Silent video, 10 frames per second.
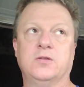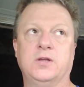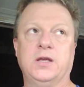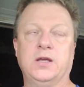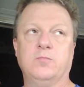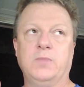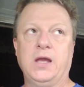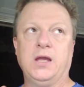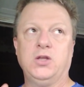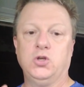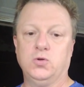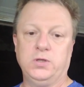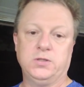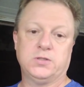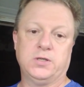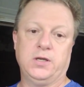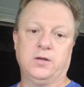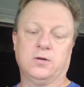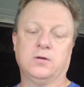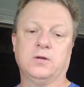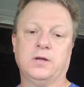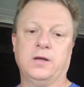the main unit here,